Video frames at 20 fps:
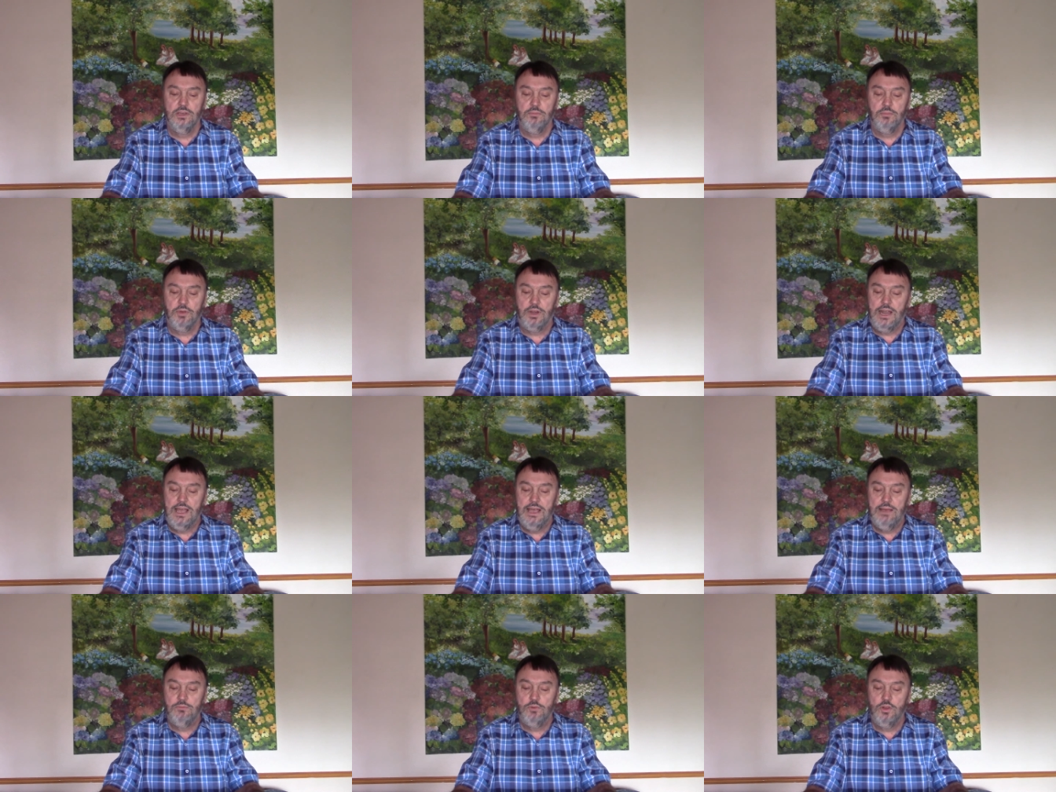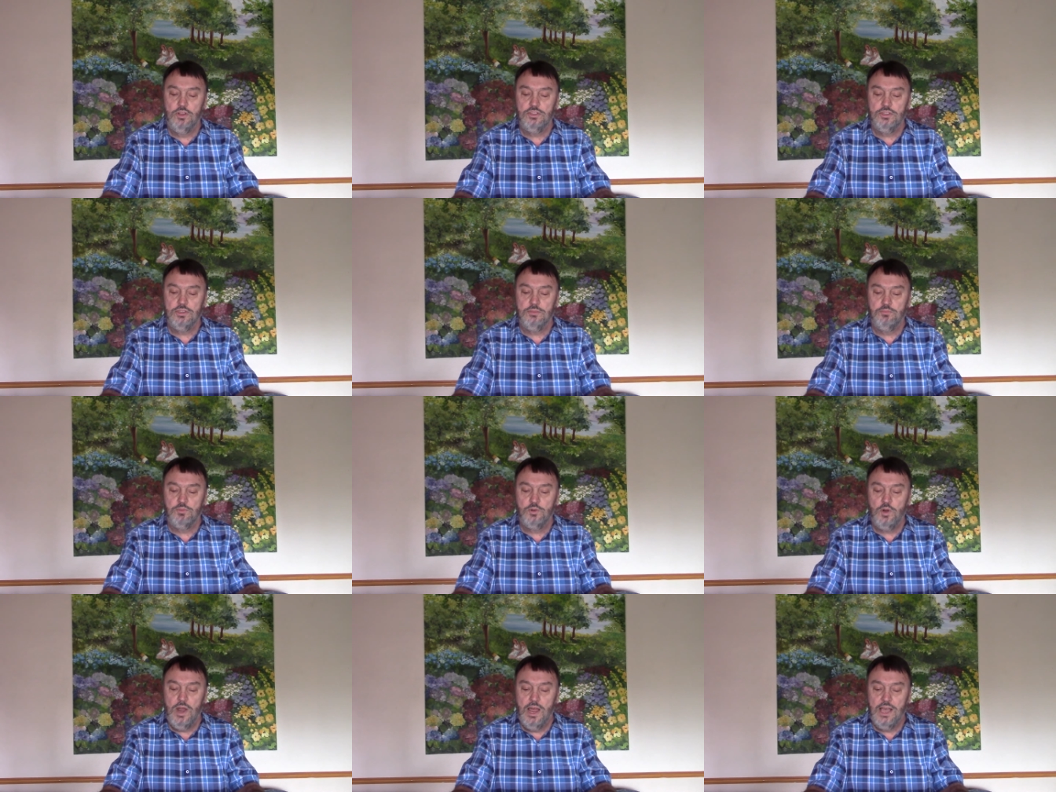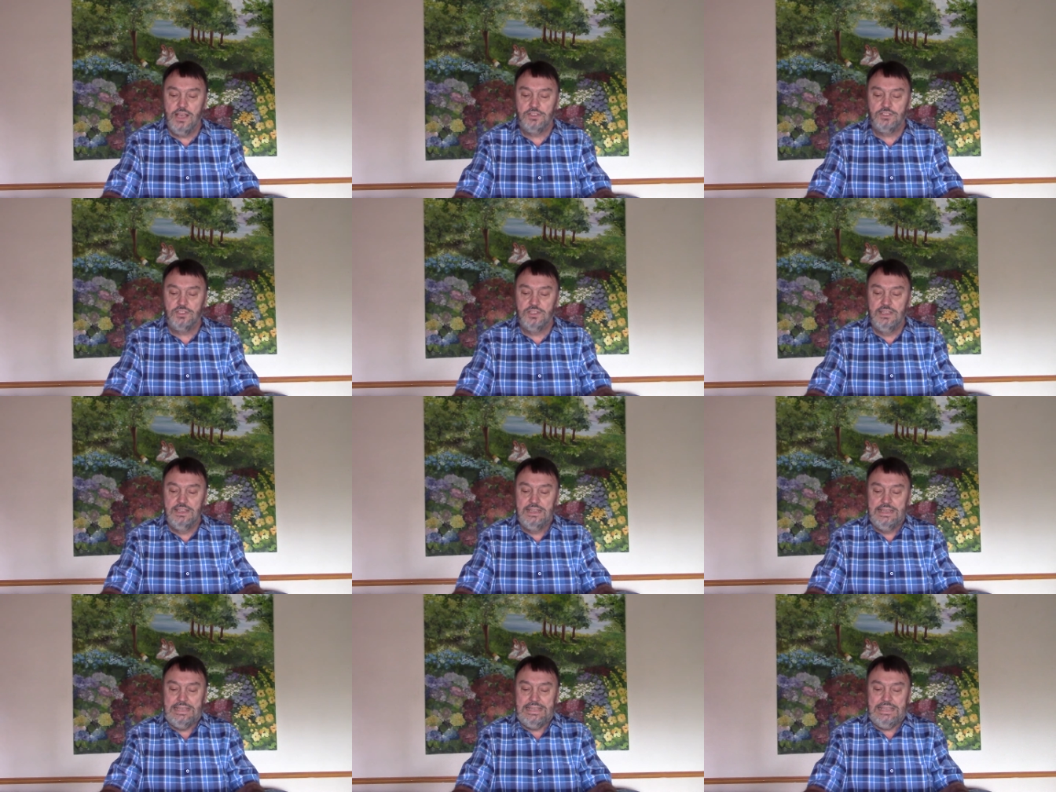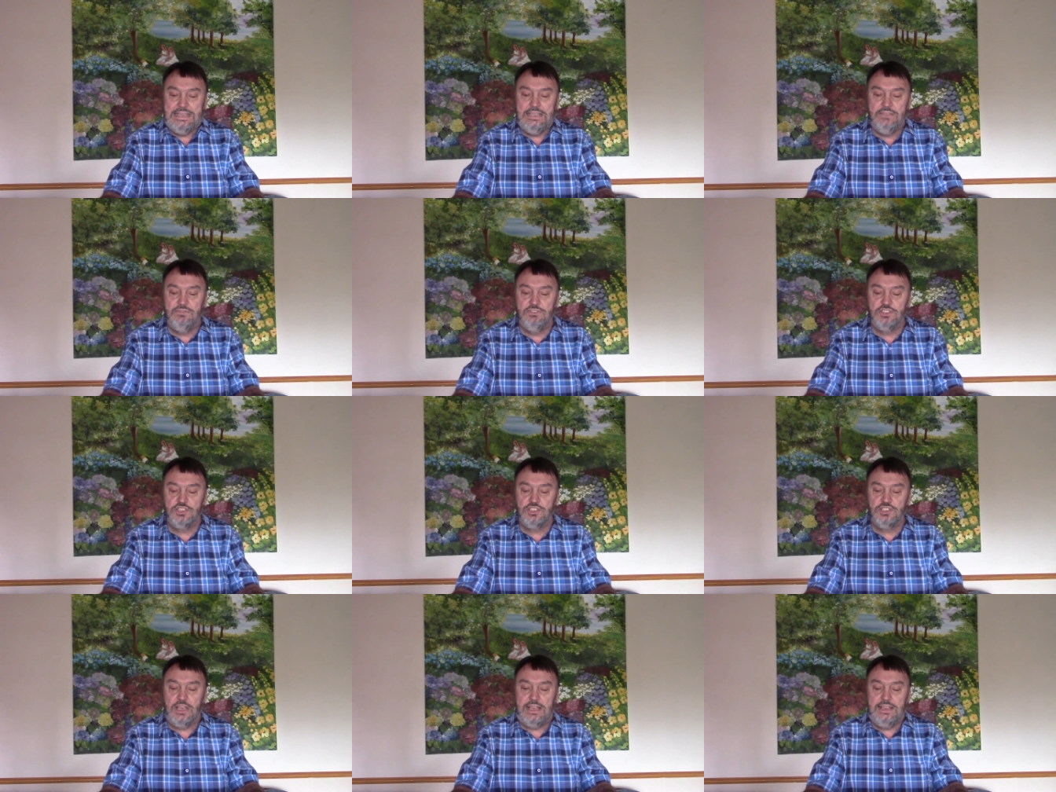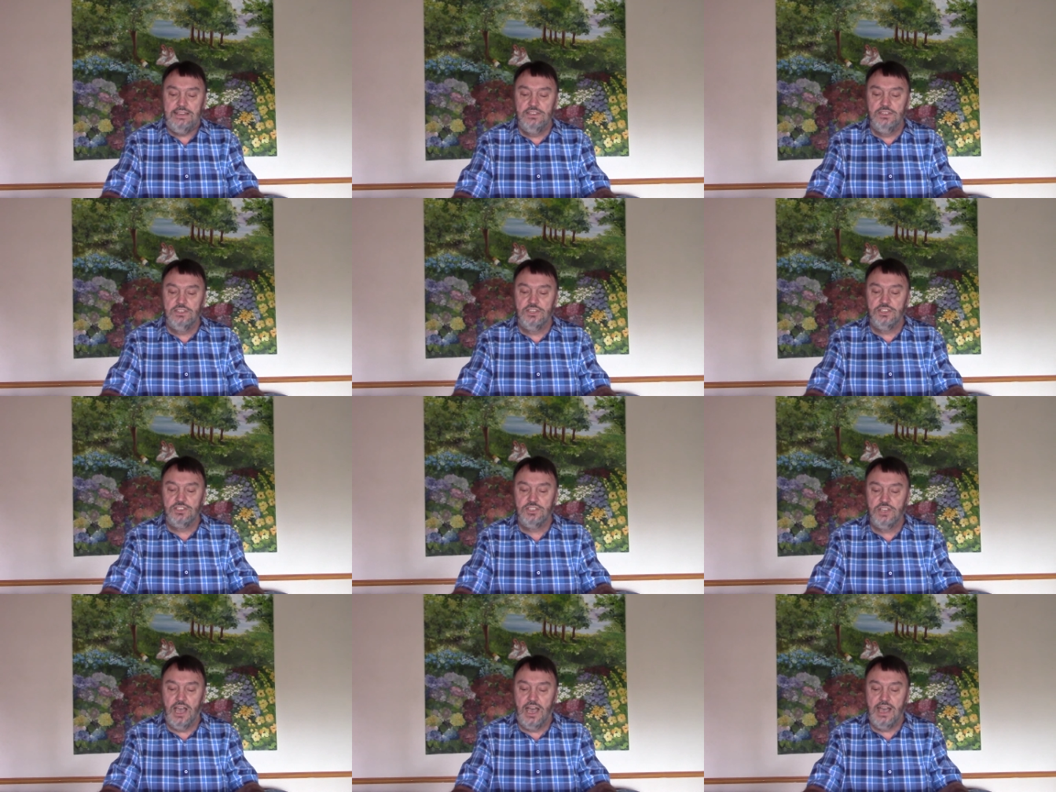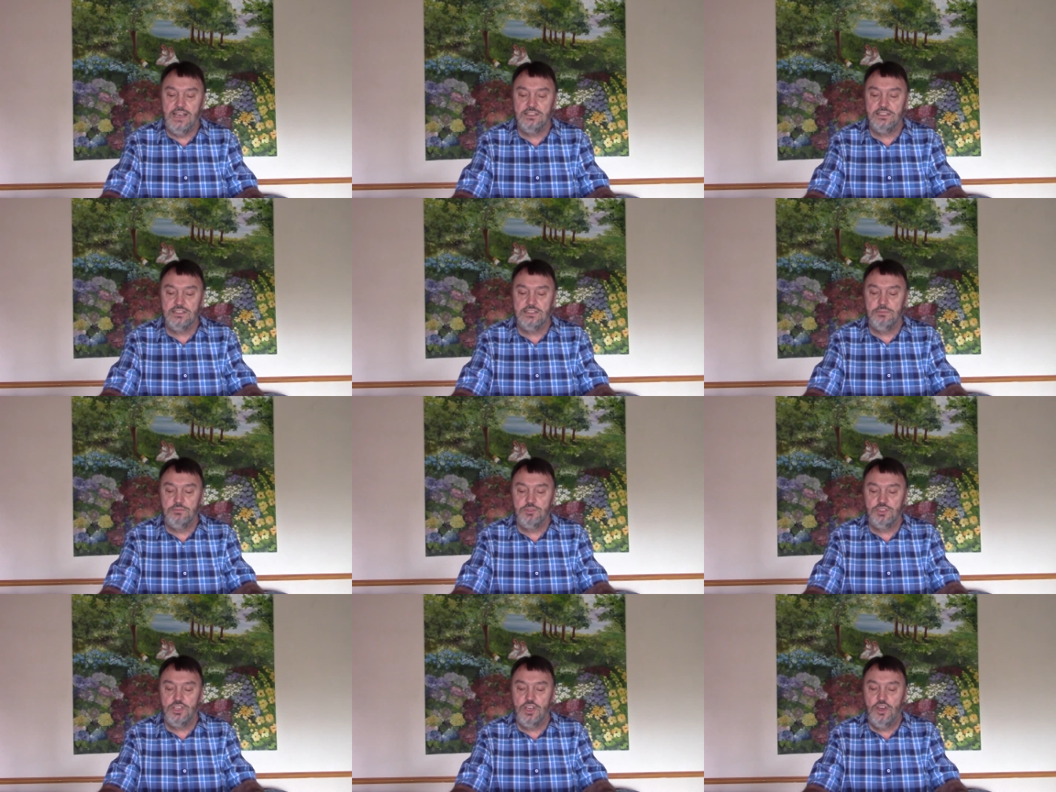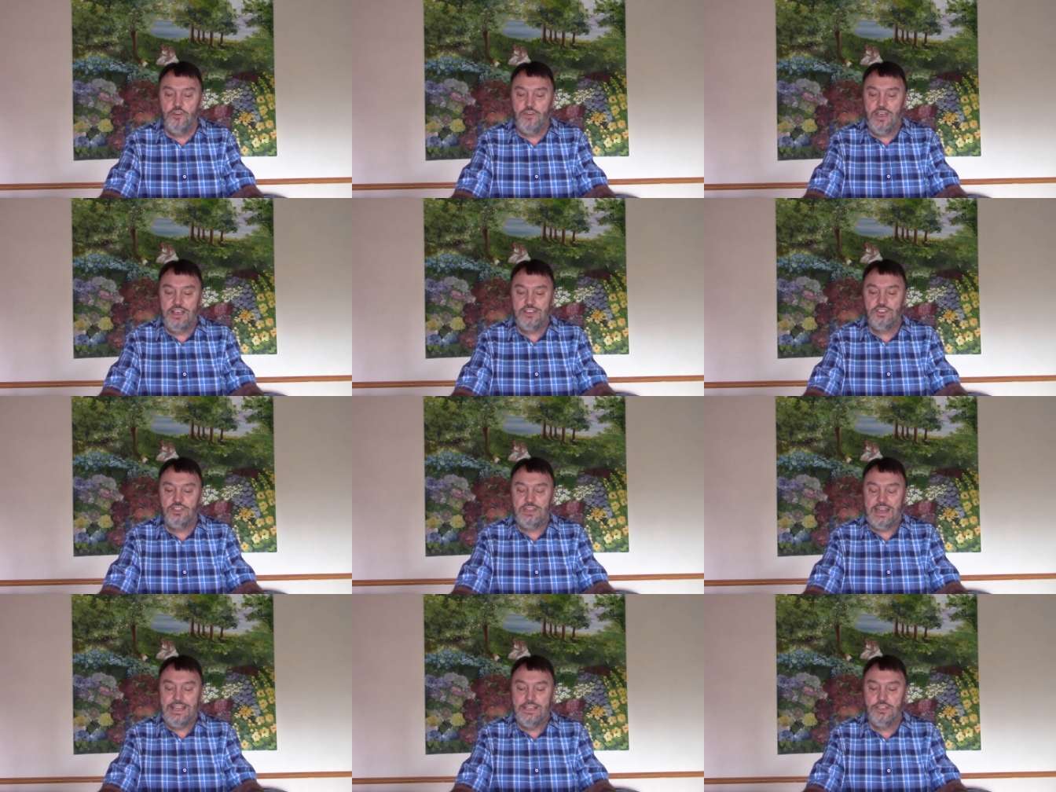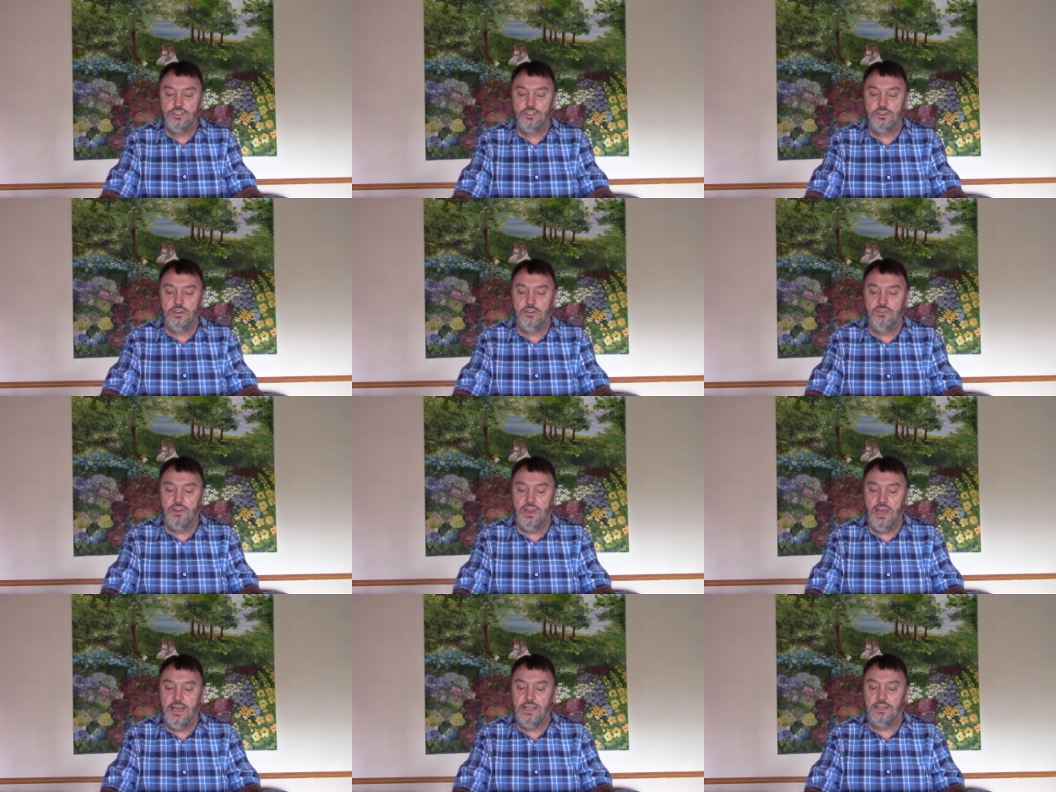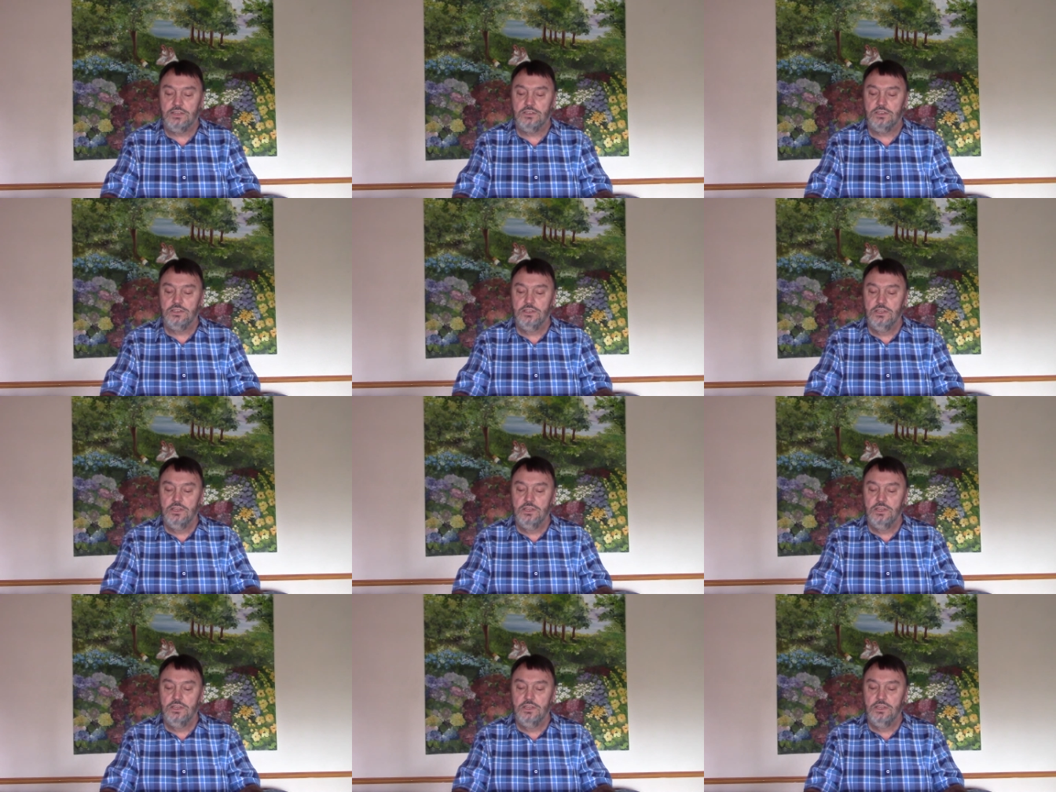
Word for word: But I am not surprised. Even Satan disguises himself as an angel of light.